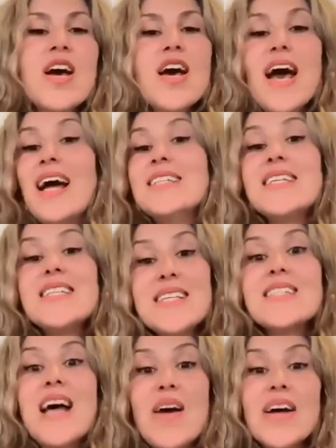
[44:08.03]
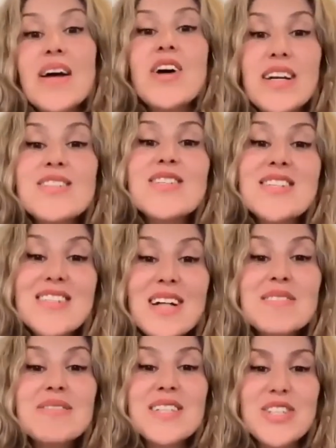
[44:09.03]
and this is how I got into
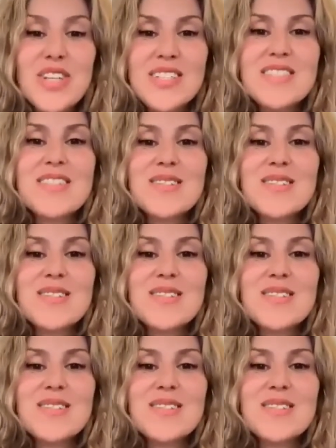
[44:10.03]
Selfridges.